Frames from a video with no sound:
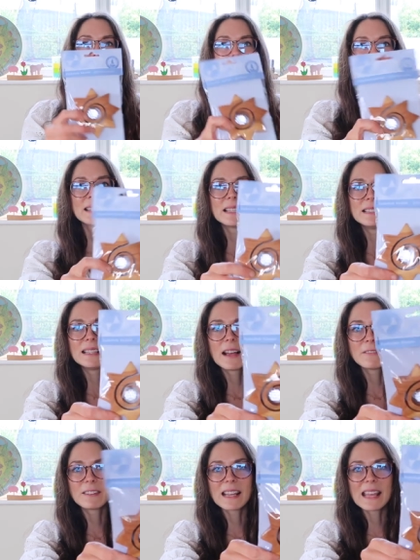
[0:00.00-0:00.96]
this
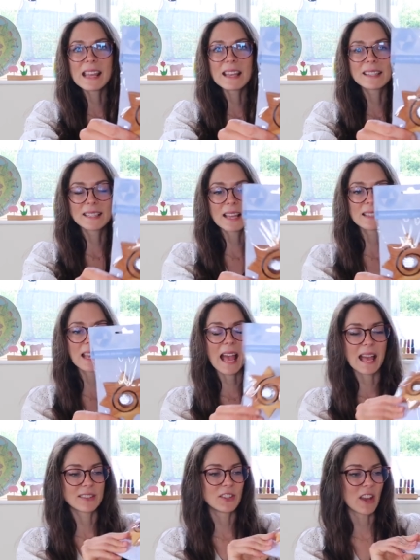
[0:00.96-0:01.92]
lovely sun
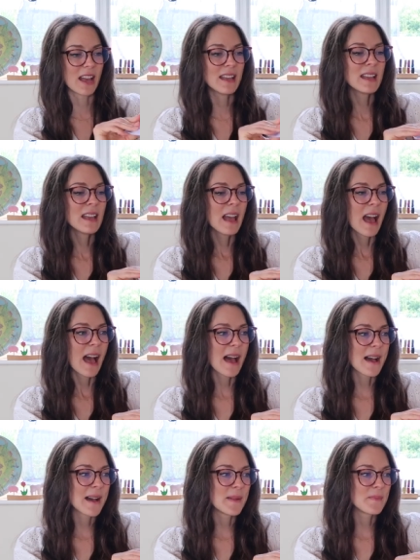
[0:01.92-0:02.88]
catcher.
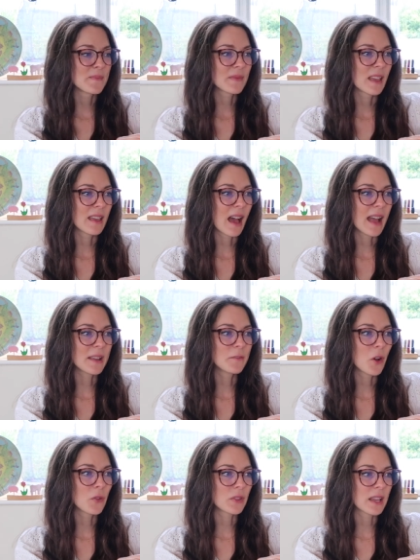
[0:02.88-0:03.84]
Um, I
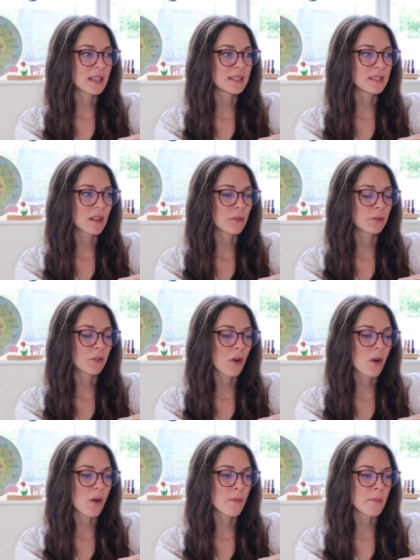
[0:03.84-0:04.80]
got this
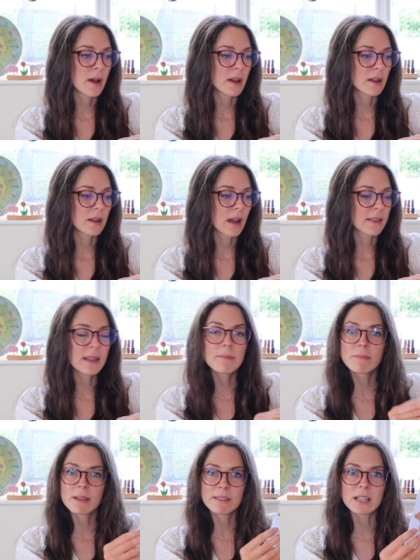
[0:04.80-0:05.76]
from, I
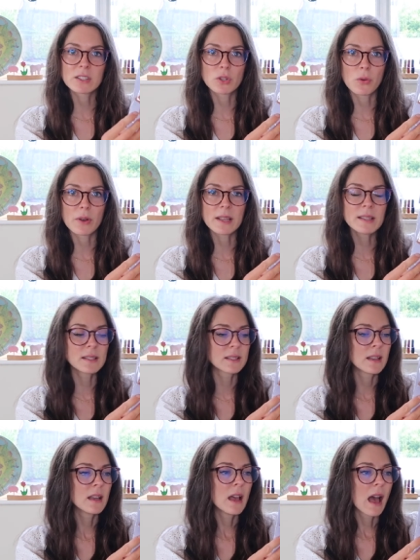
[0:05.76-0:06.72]
think, Myriad Toys
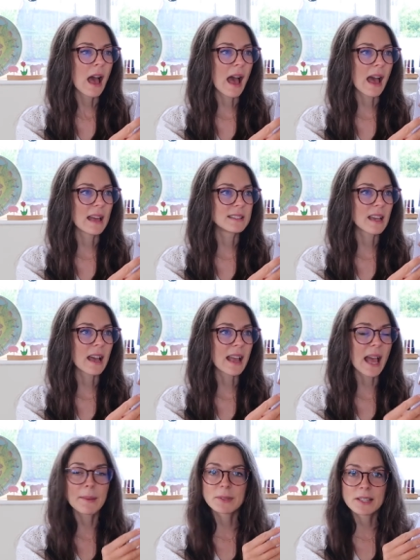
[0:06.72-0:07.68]
and
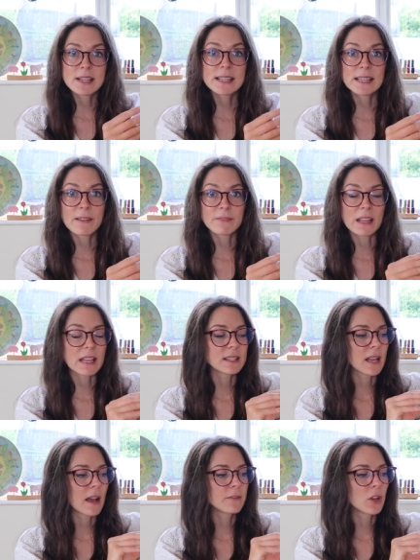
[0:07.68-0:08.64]
I absolutely love
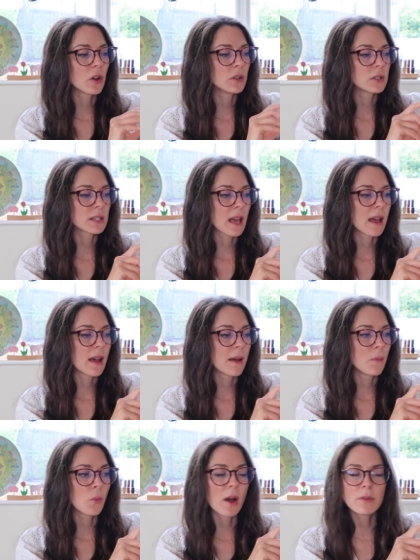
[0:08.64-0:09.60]
these. I've got
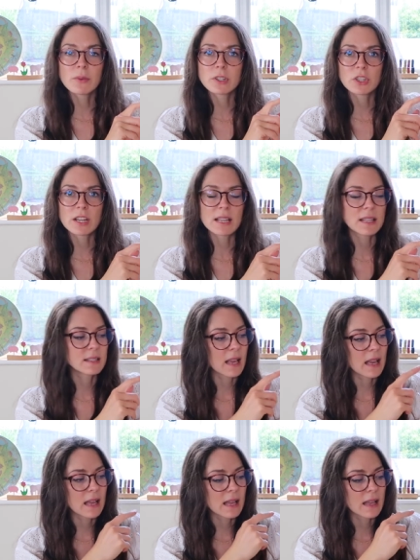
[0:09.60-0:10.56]
um, one which is
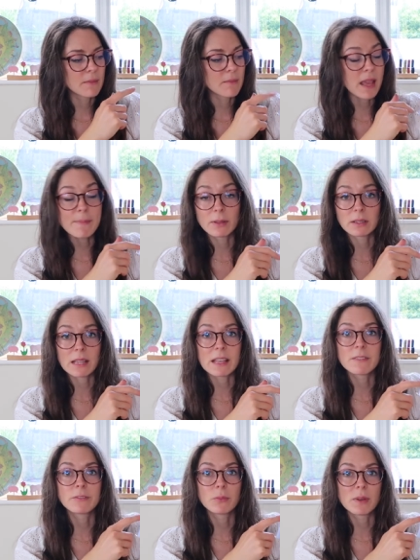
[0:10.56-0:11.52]
a maple
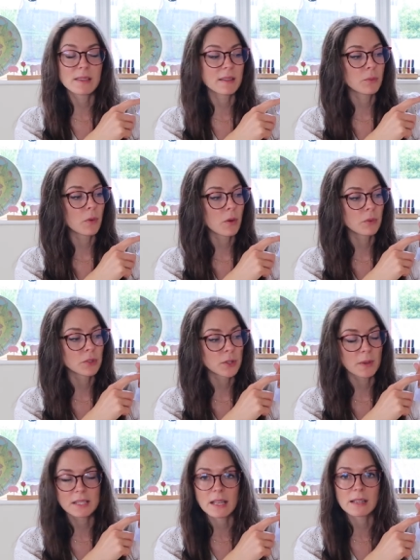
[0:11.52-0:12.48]
leaf with
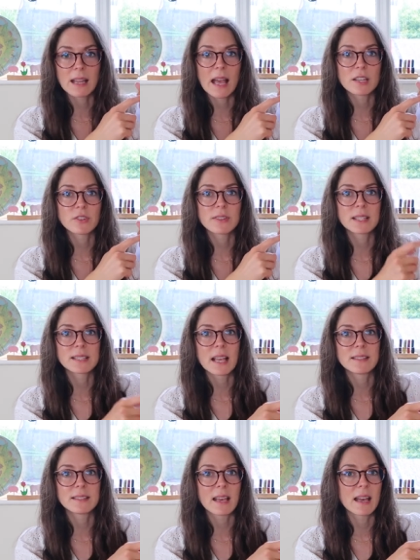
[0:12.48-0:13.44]
also a sun catcher in the
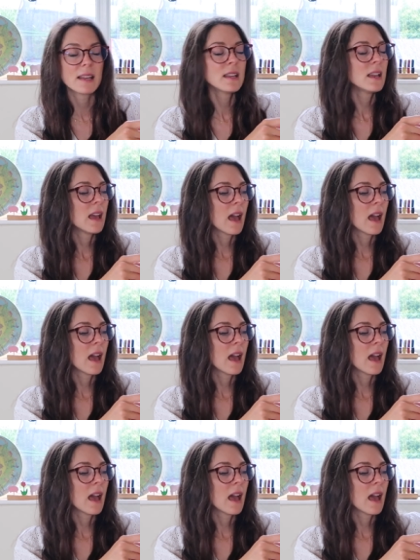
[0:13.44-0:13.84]
centre